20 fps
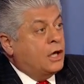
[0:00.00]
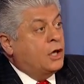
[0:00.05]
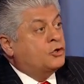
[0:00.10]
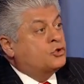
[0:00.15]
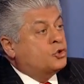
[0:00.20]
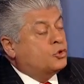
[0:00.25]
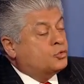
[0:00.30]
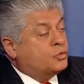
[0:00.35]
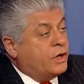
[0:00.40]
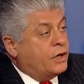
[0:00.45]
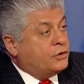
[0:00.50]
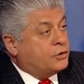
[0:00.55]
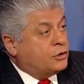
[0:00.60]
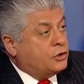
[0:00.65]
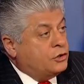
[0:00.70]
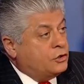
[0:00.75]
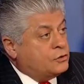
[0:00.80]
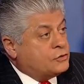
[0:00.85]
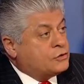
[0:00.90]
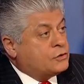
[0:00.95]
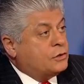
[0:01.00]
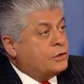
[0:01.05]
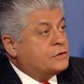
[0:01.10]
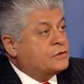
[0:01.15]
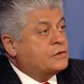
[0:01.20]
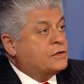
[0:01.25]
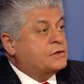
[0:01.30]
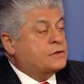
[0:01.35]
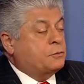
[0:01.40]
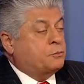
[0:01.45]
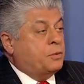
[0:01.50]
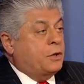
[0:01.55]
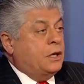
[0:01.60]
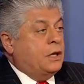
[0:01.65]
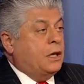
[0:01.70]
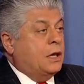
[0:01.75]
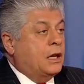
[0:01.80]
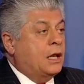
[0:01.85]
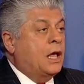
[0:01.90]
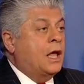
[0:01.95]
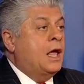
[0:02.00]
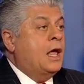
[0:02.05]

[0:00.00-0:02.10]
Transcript: to render useless this opinion.